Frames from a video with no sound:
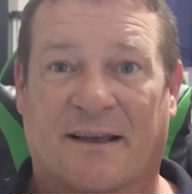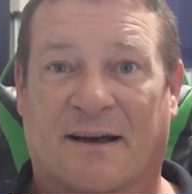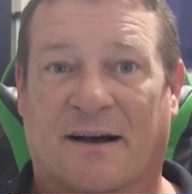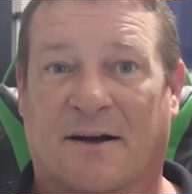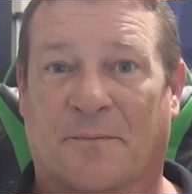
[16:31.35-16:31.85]

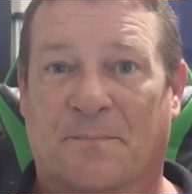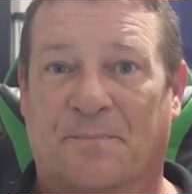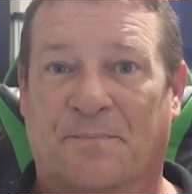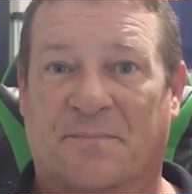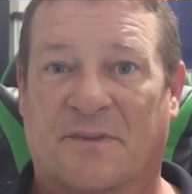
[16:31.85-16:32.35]

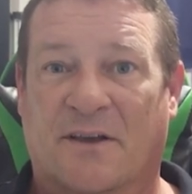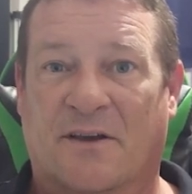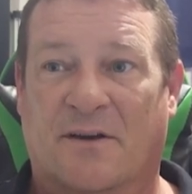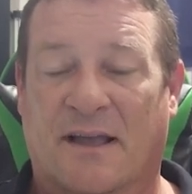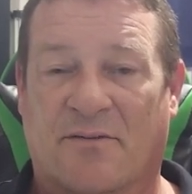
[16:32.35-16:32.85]
You
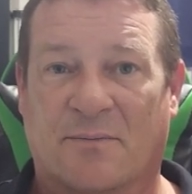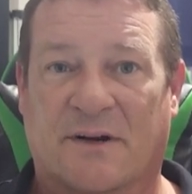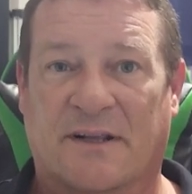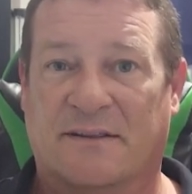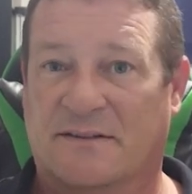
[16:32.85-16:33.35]
know,
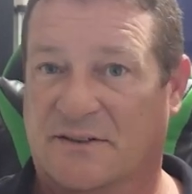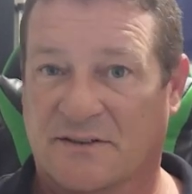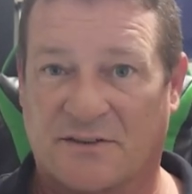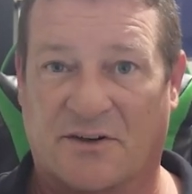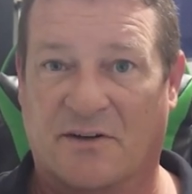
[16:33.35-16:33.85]
everybody that's
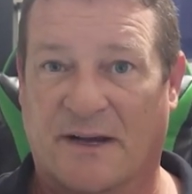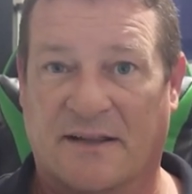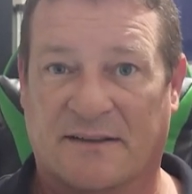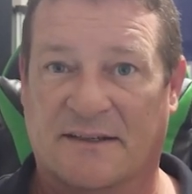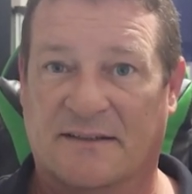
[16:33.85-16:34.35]
concerned
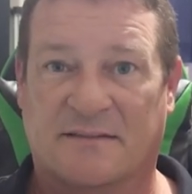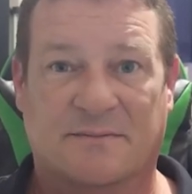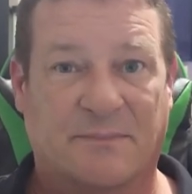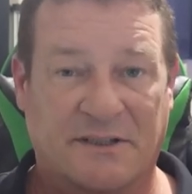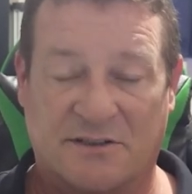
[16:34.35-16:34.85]
about
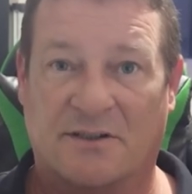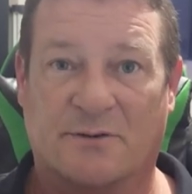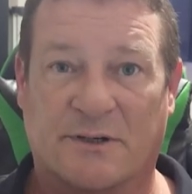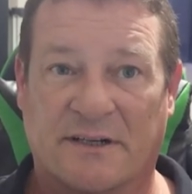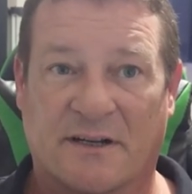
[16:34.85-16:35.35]
this, make sure
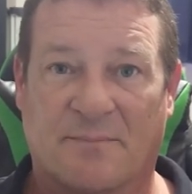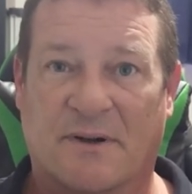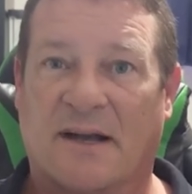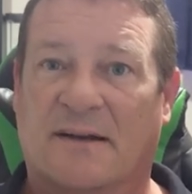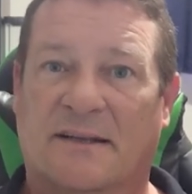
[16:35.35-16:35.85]
you're reading up
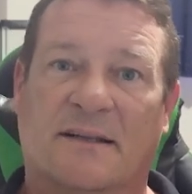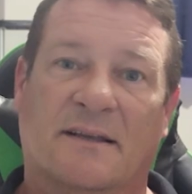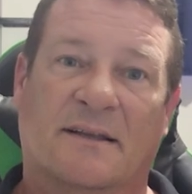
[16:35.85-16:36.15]
on it.